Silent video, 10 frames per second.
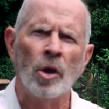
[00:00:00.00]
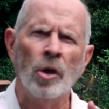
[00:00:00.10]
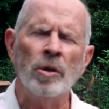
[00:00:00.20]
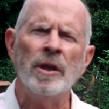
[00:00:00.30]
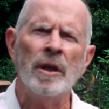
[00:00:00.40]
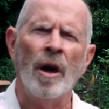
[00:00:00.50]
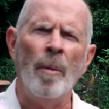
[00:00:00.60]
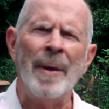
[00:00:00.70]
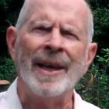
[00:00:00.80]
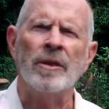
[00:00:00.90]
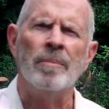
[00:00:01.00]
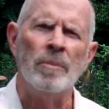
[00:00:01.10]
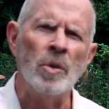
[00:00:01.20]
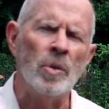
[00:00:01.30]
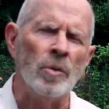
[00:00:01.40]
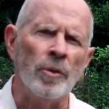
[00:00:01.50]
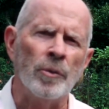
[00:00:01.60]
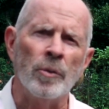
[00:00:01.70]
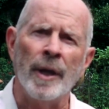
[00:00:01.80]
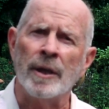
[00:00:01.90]
looking up at the moon
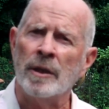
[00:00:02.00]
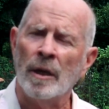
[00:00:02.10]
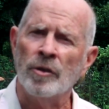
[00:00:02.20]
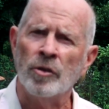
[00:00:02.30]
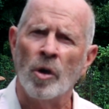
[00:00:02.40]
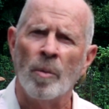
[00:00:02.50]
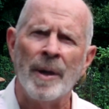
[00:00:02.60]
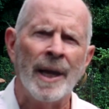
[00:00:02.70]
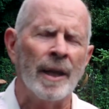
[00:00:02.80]
through that telescope